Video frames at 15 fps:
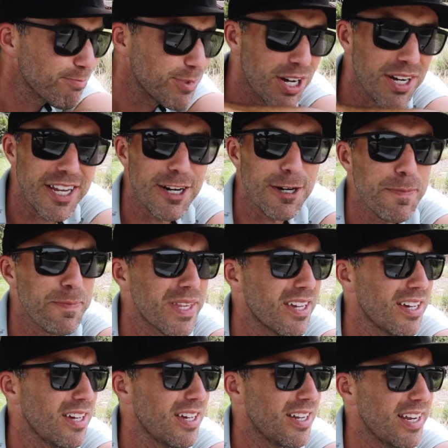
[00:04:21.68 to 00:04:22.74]
Done here.
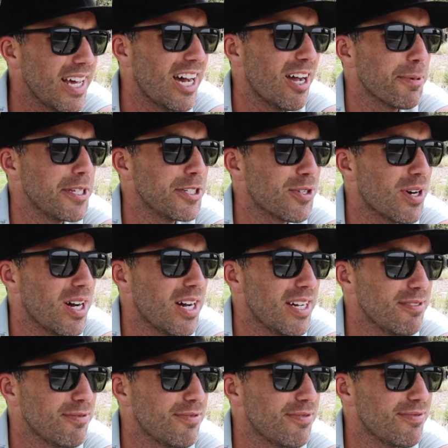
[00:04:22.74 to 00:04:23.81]
Now I'm gonna
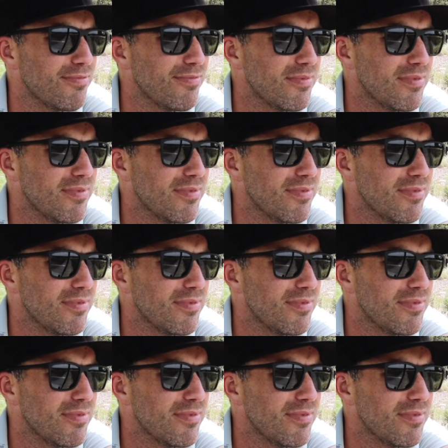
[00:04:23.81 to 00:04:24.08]
drive